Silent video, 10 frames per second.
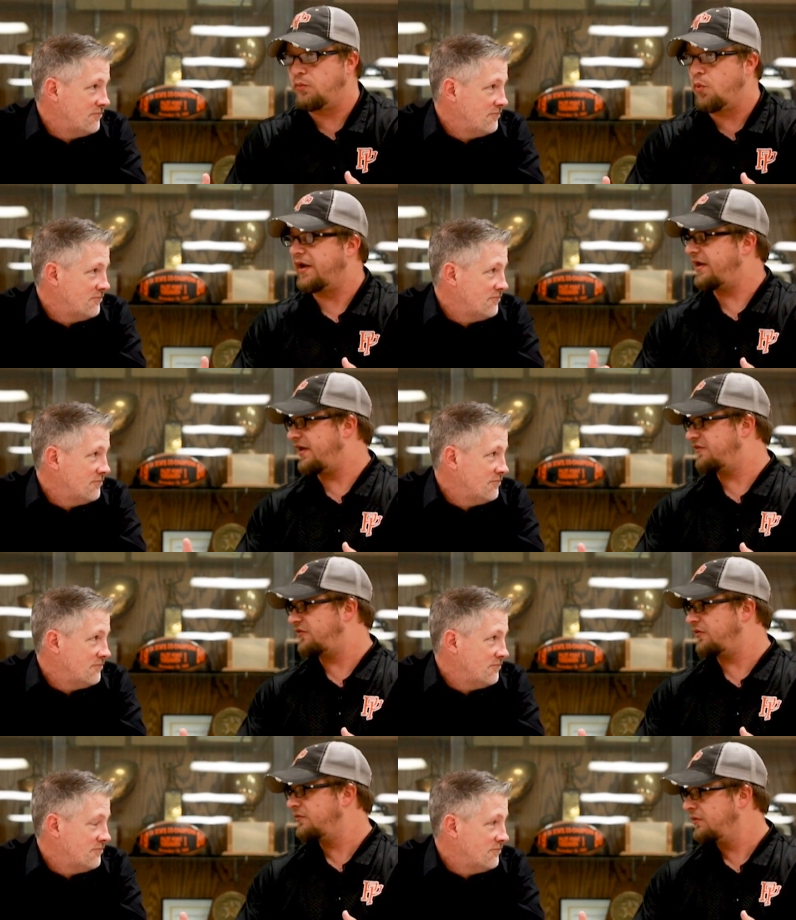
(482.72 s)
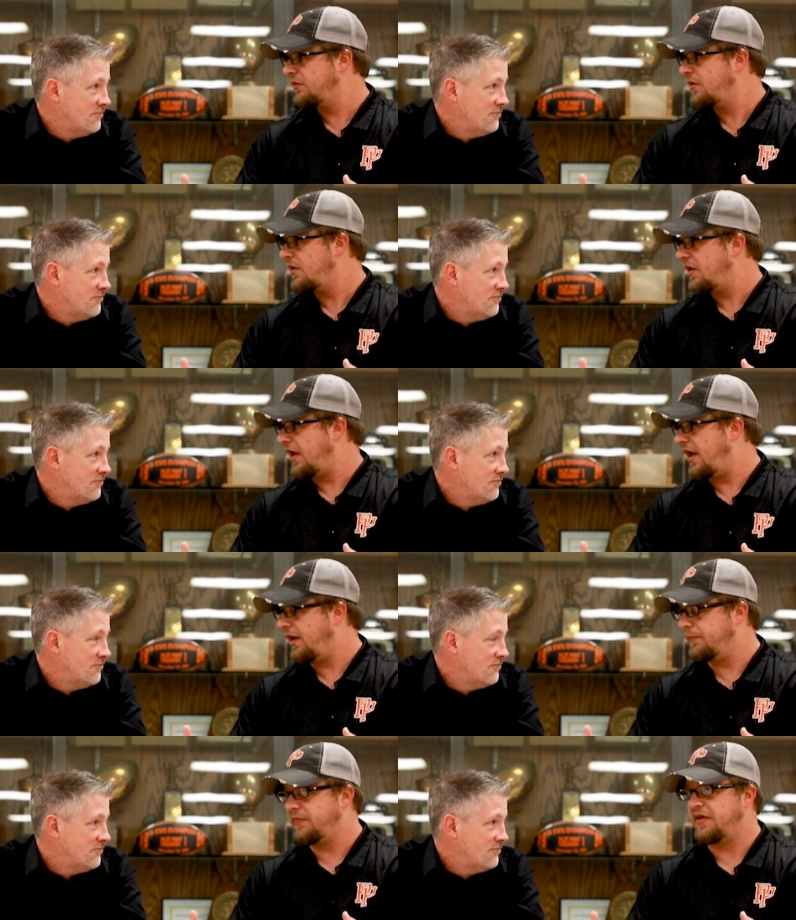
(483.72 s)
Speaker 1: want answered?
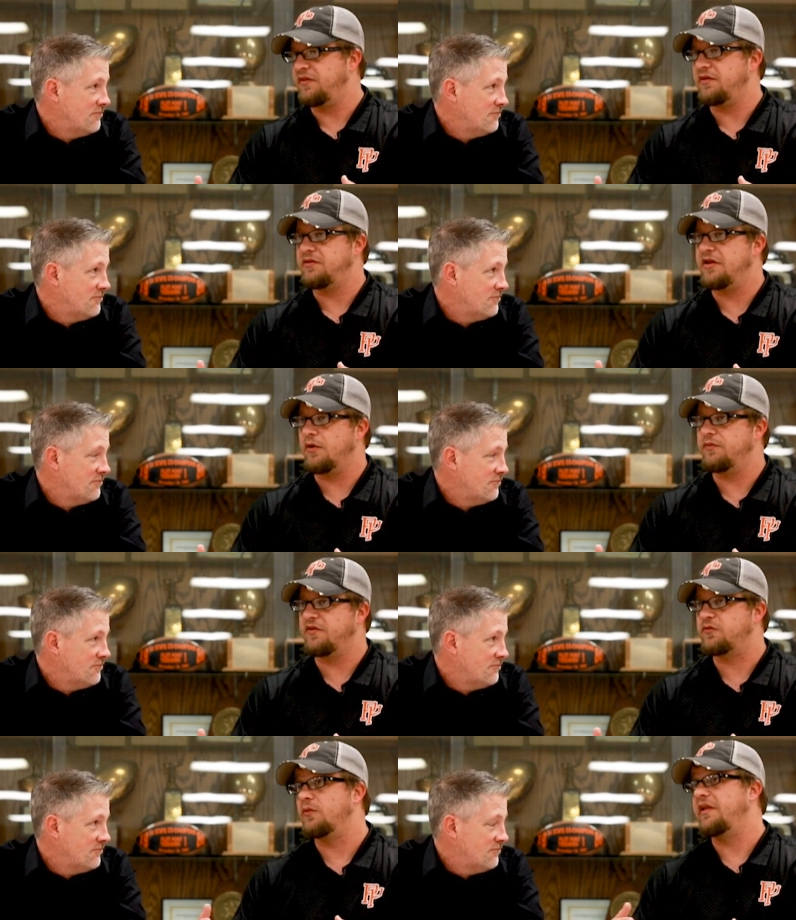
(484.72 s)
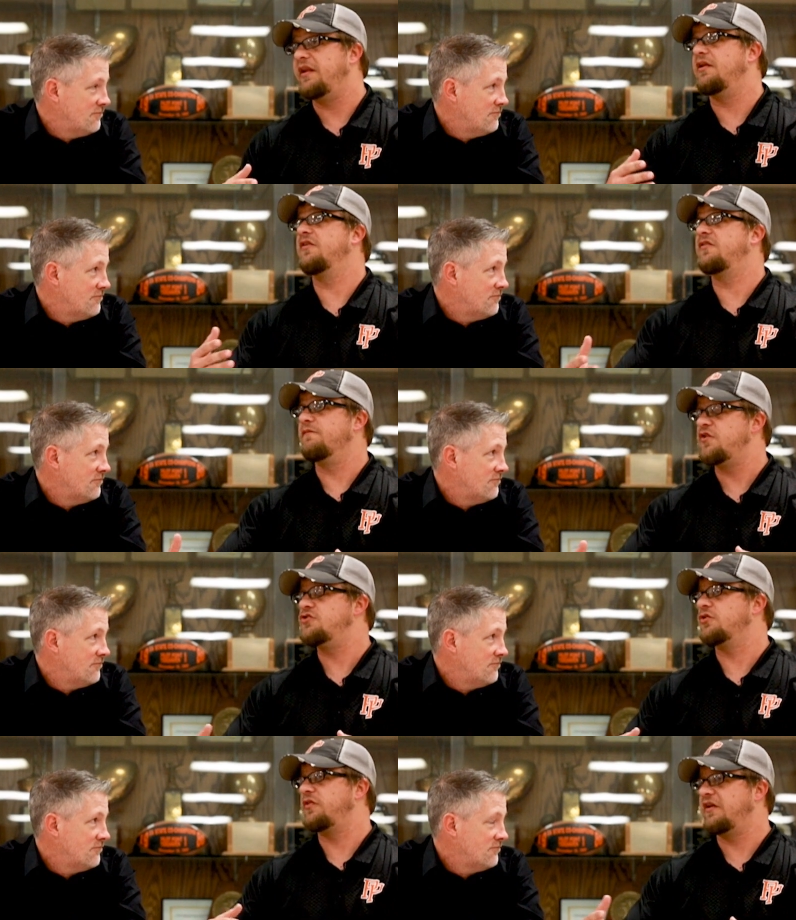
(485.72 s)
Um, and then you know this will lead into some
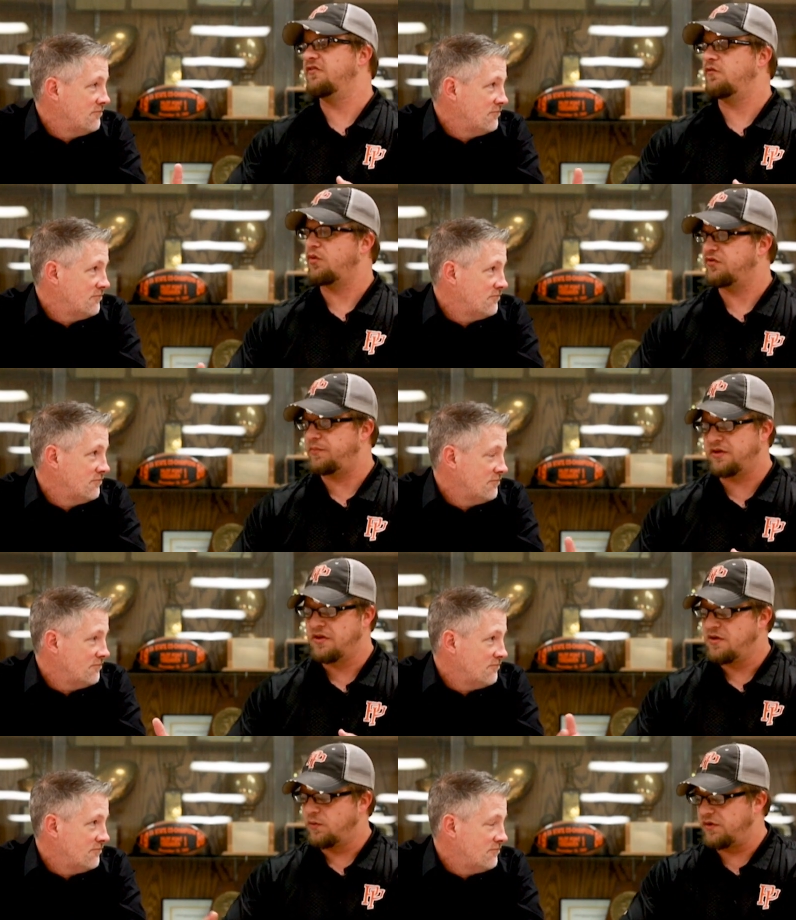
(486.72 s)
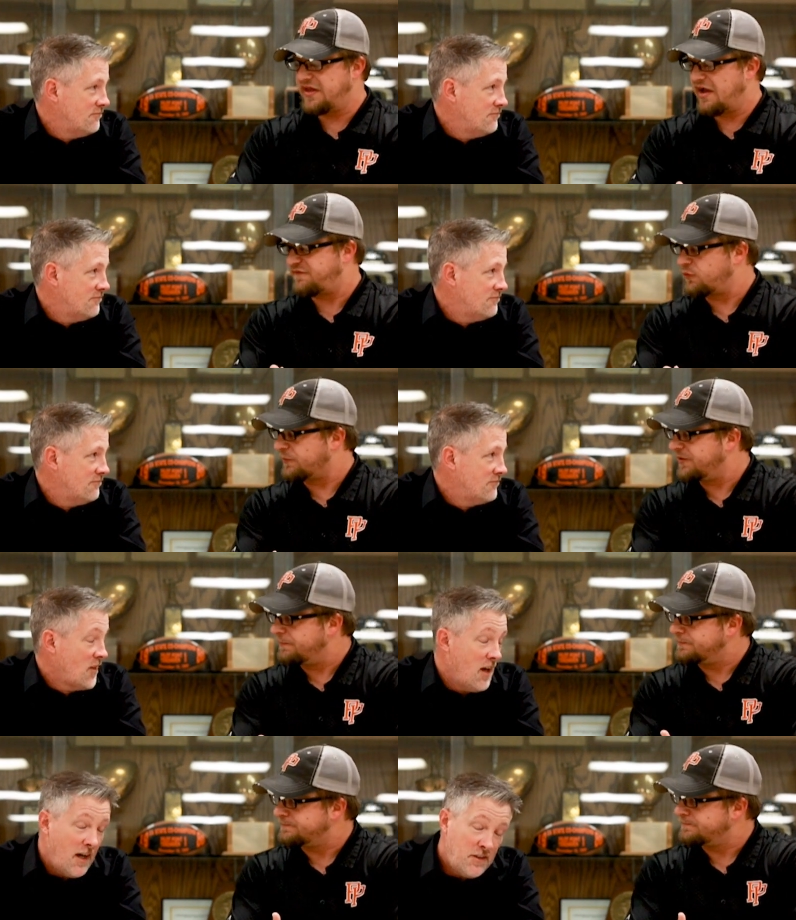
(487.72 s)
future things, of course. But what do you got for me?
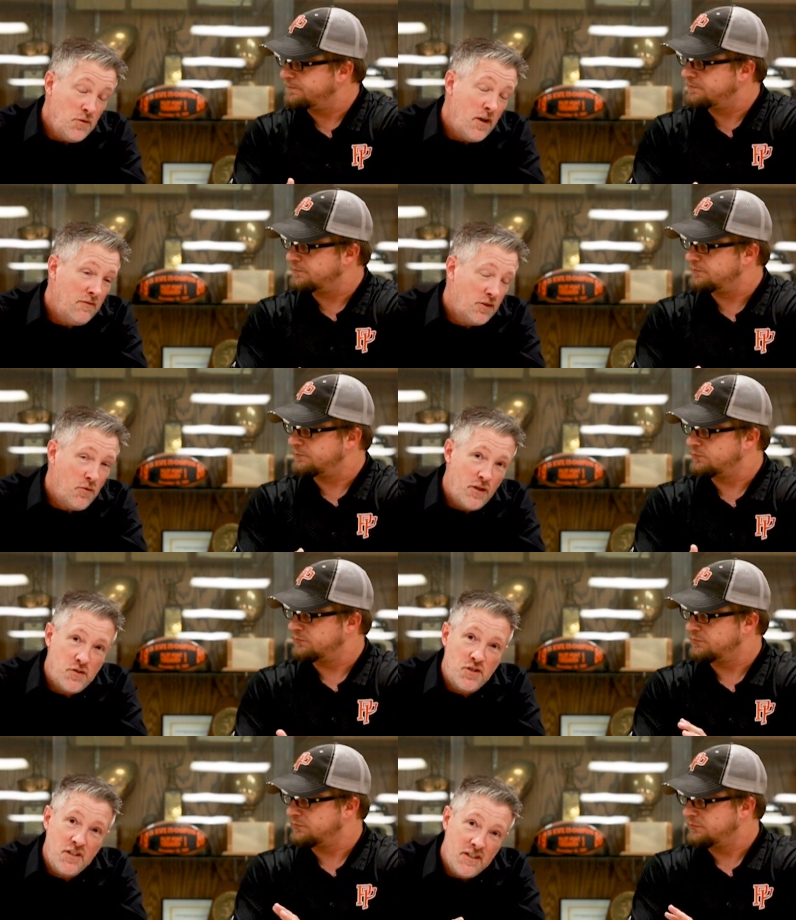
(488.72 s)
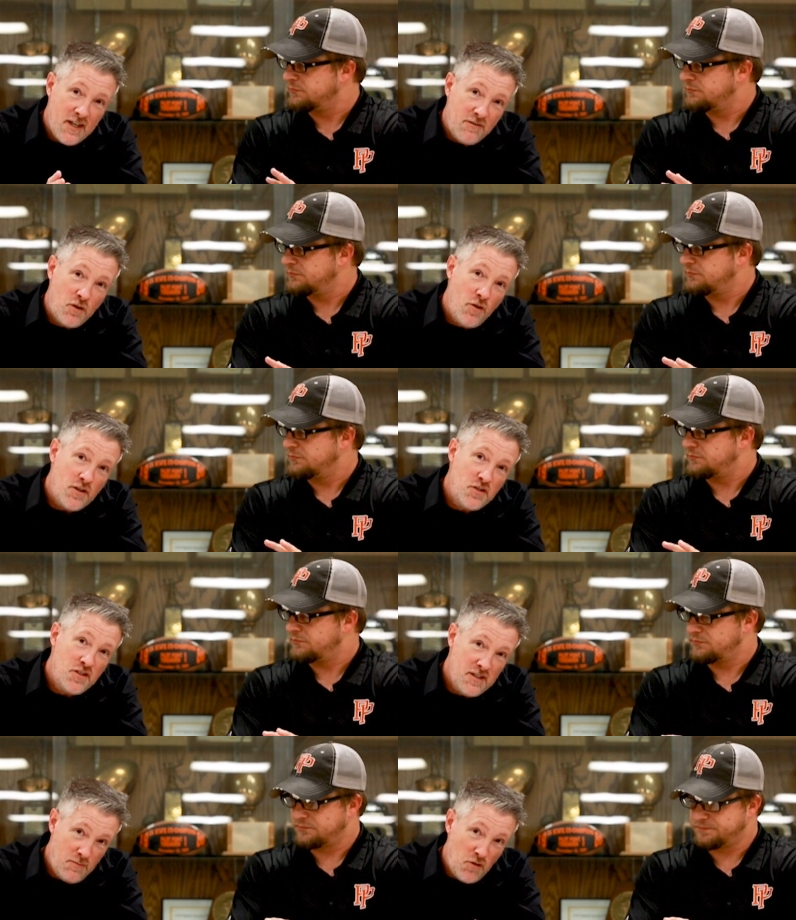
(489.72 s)
Speaker 2: I do have a question, and I have a
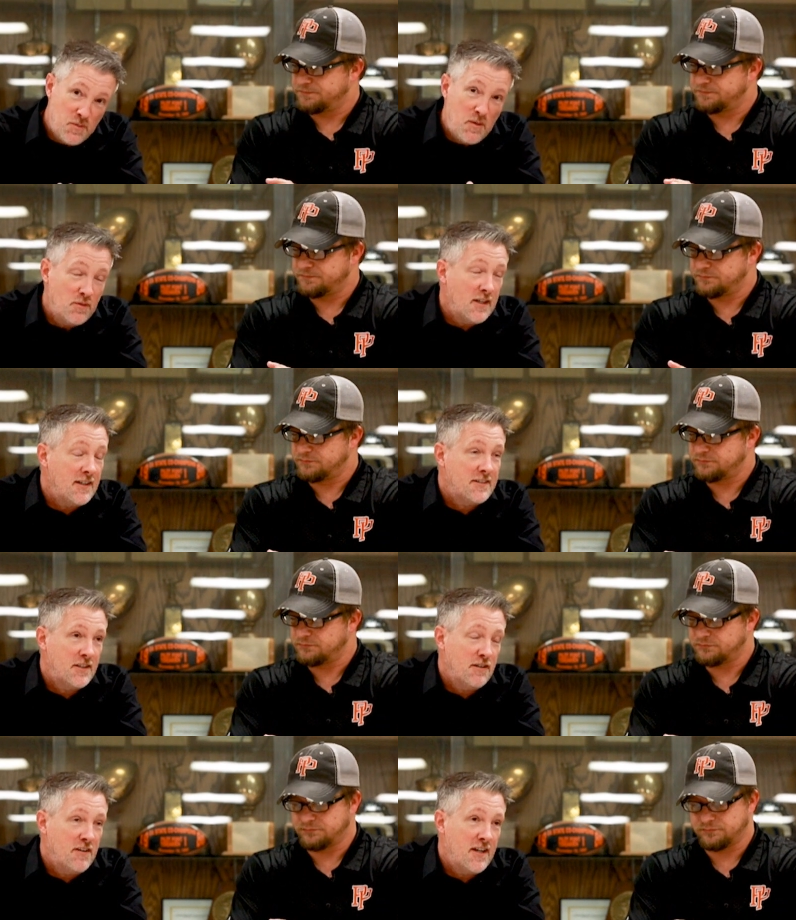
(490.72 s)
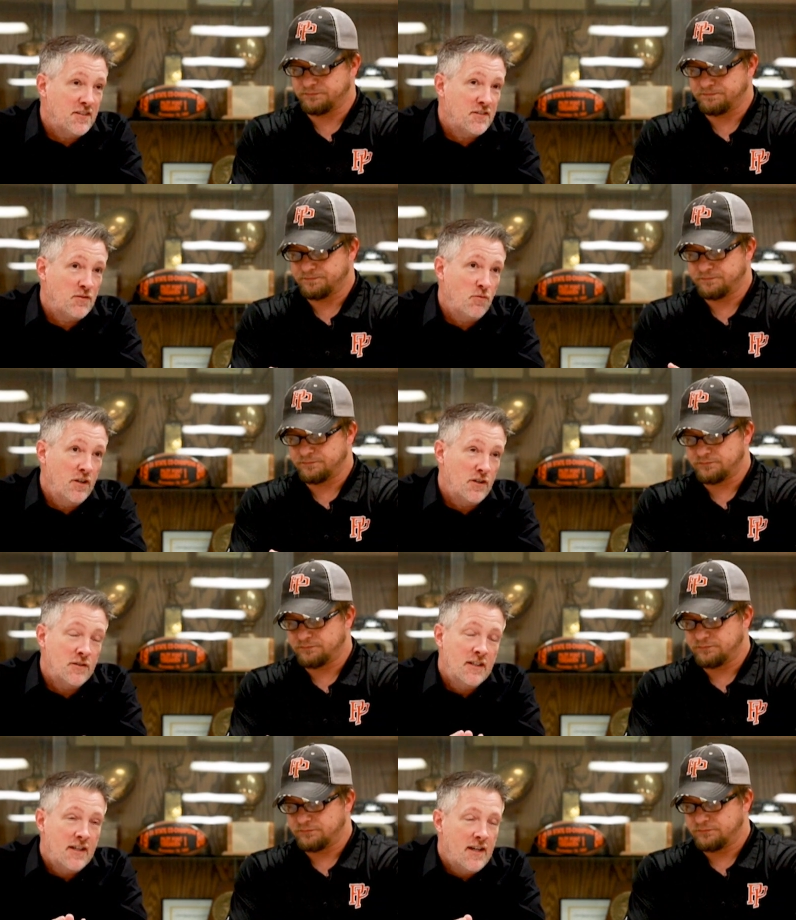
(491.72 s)
question that most people out there have asked as
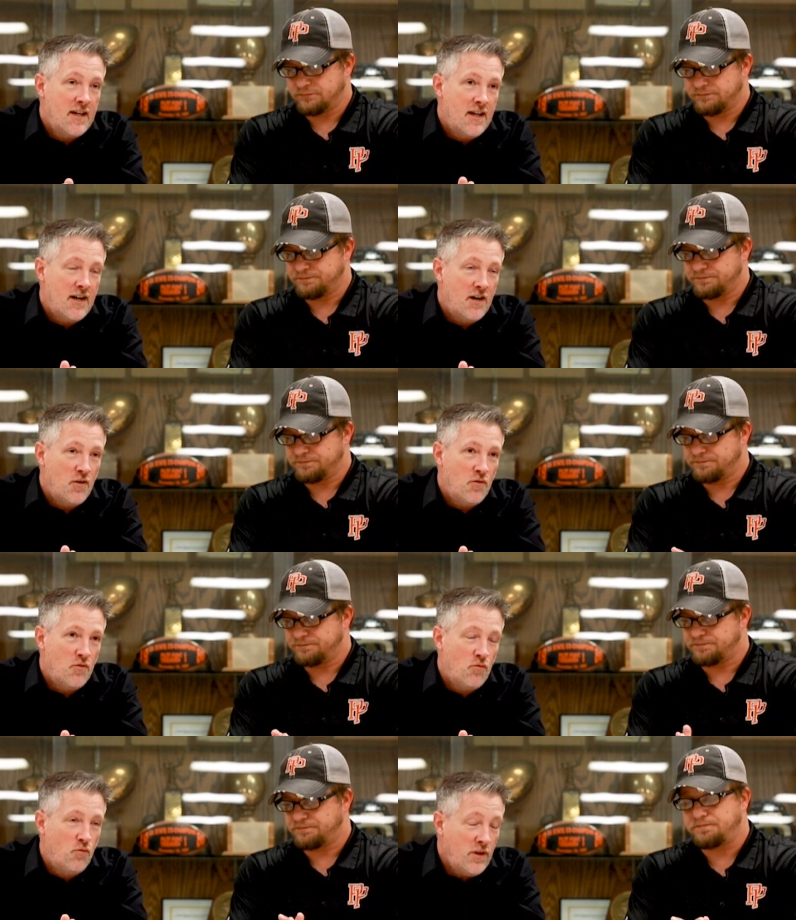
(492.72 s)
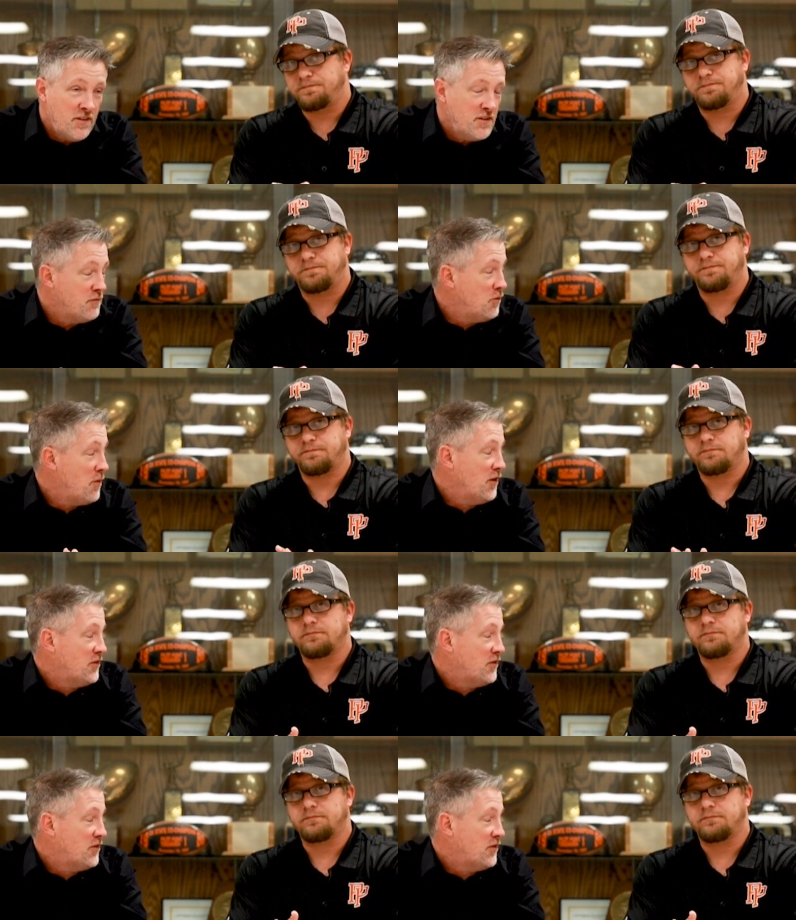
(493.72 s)
well. When is the football